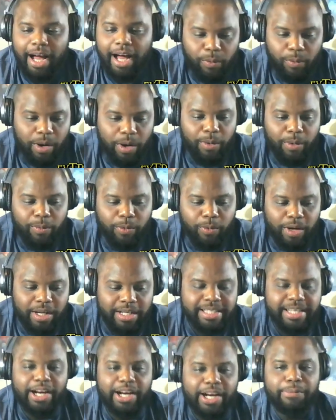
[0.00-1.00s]
a, a
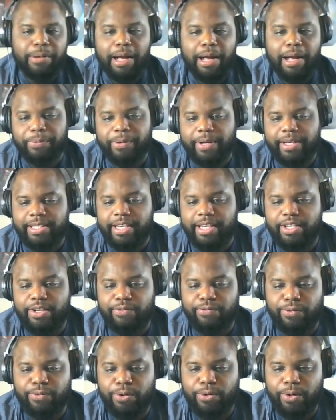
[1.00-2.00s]
one terabyte
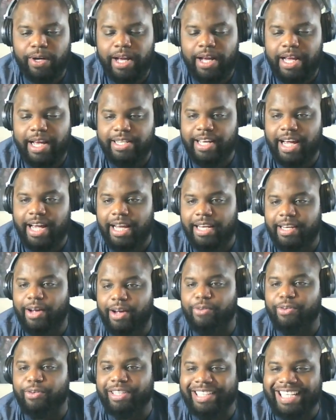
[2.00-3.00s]
PlayStation four has gotten
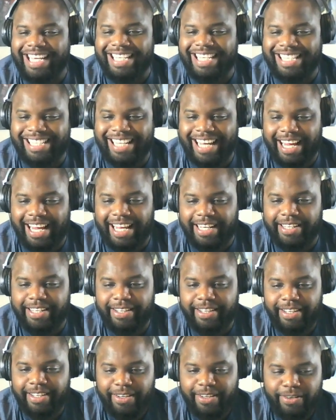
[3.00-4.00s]
a release
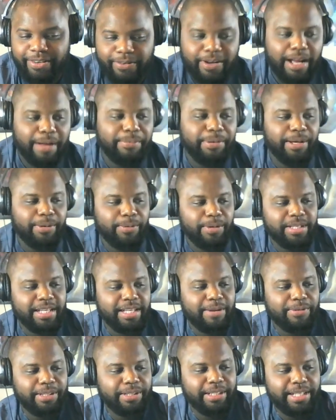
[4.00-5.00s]
date. Robbie, what's
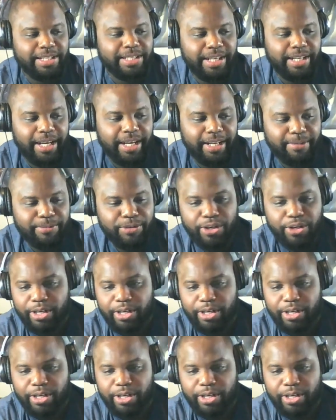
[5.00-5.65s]
that release date? I'm